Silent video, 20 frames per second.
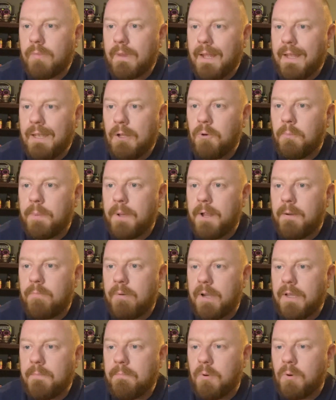A little bit of
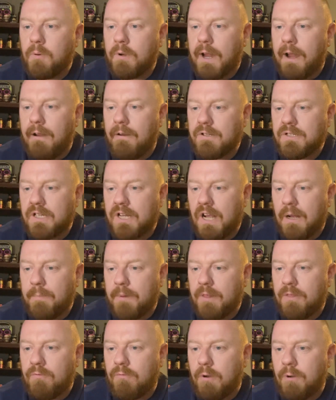bready malt character
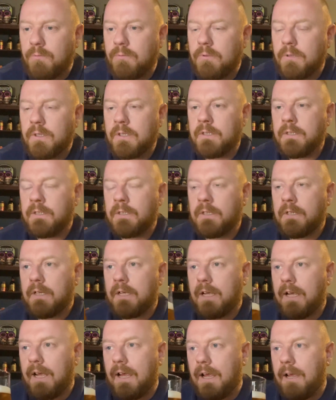coming through.
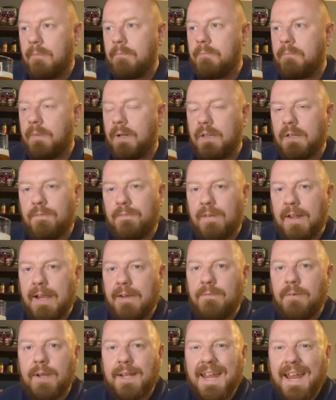And the
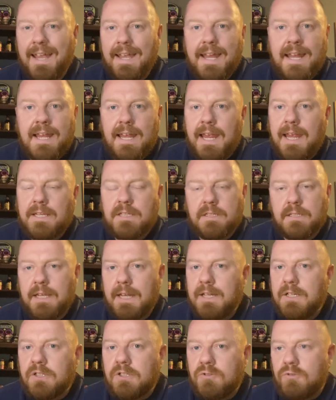flavour, again, it's
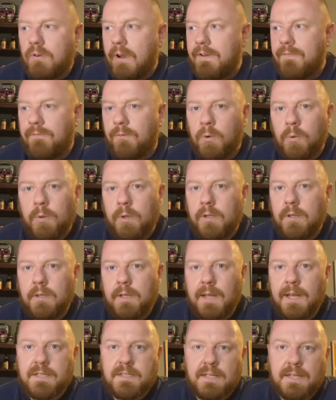straightforward.
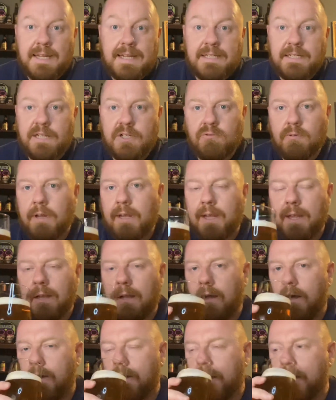It's an easy drinking
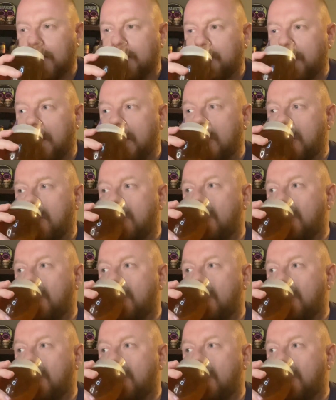lager, this one.